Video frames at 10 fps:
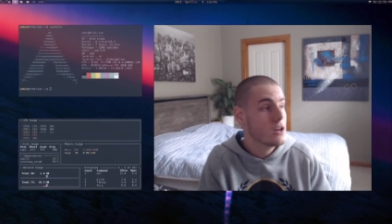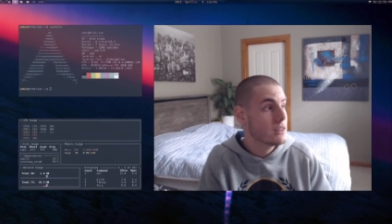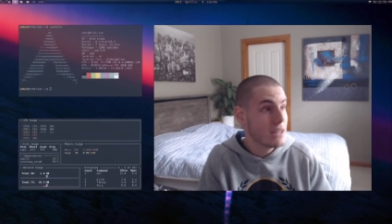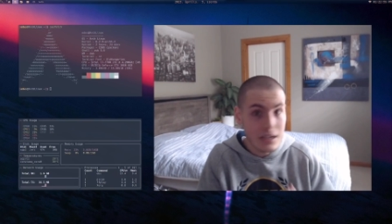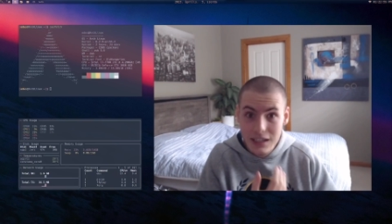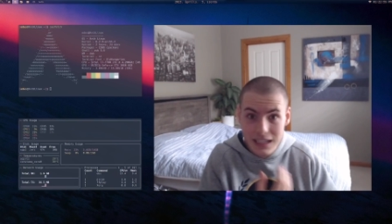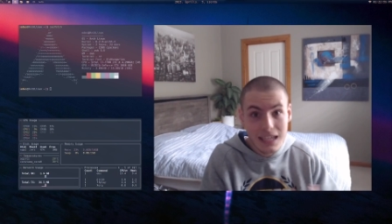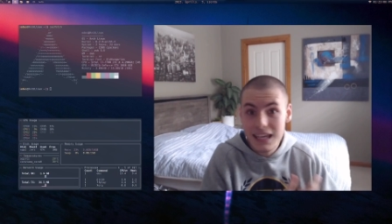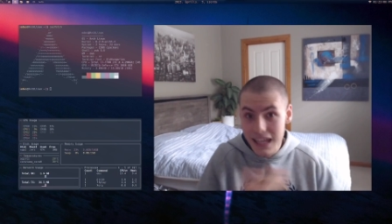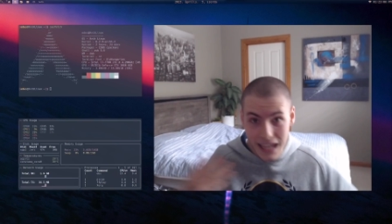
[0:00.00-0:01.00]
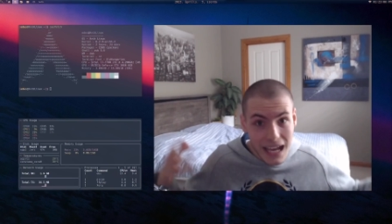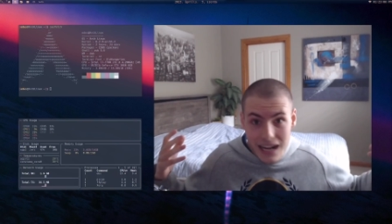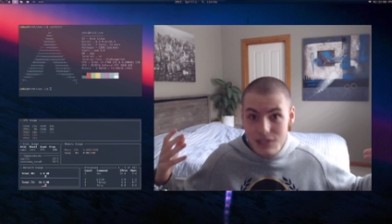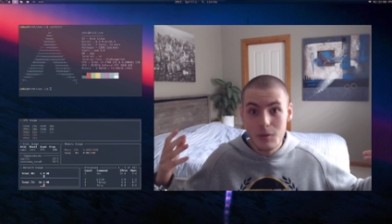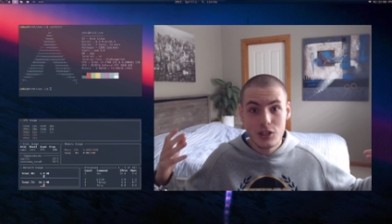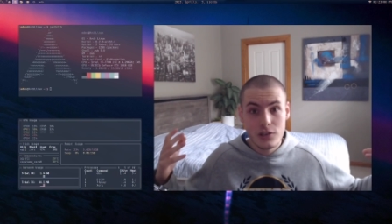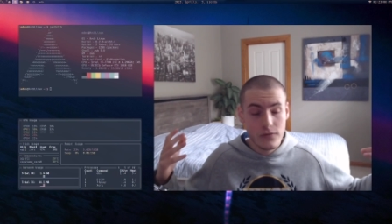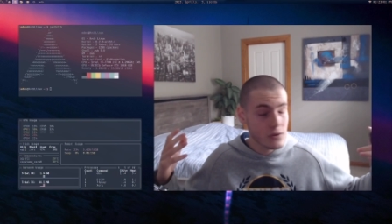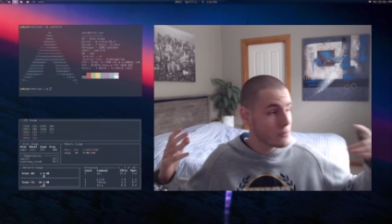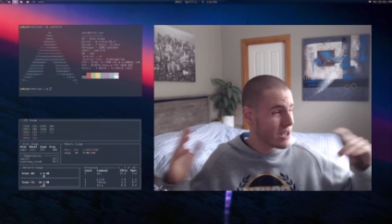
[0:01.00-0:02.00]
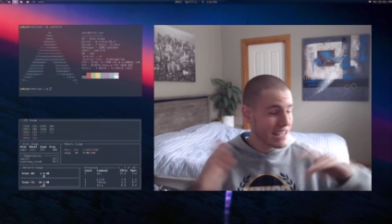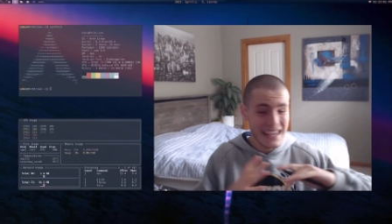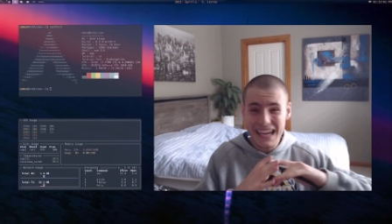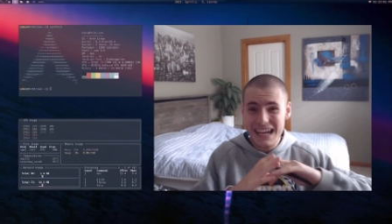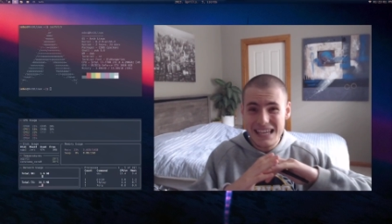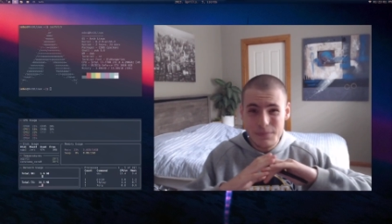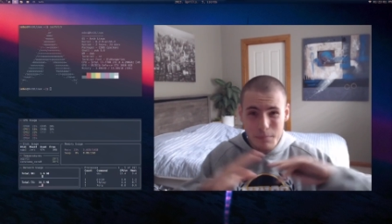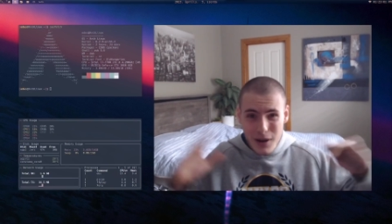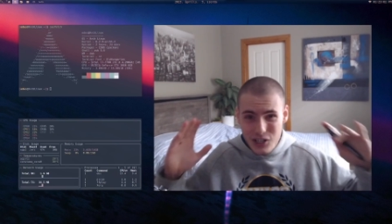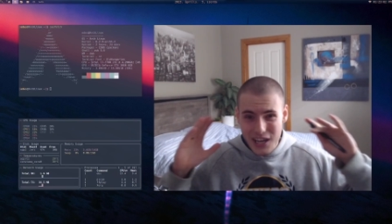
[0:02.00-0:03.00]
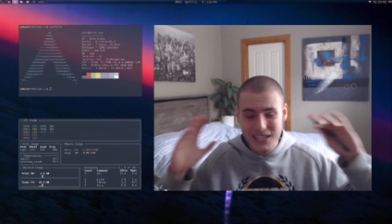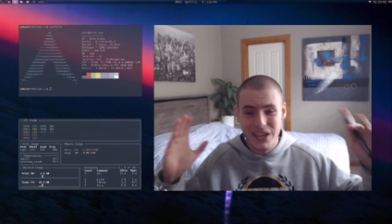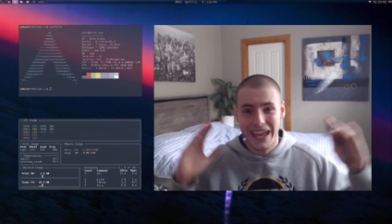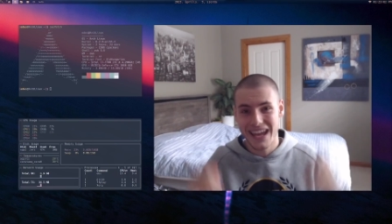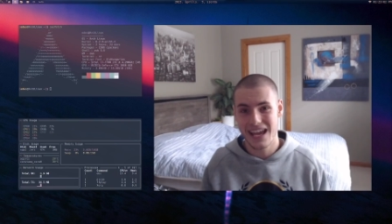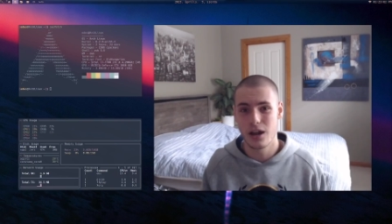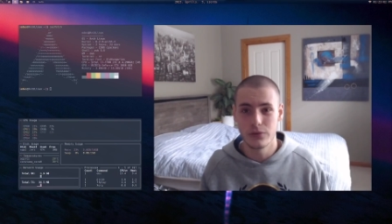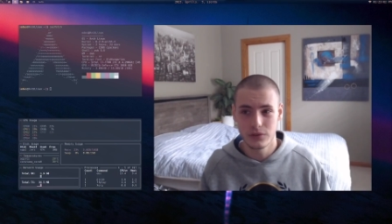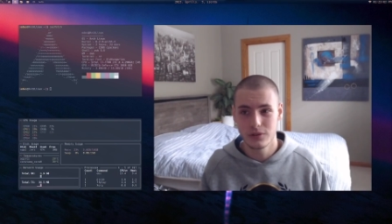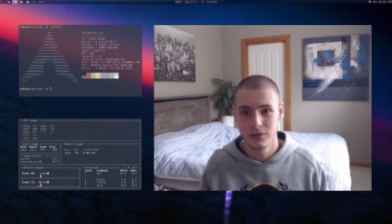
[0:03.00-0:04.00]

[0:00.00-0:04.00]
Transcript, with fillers: then get as much of get as much as you can out of it.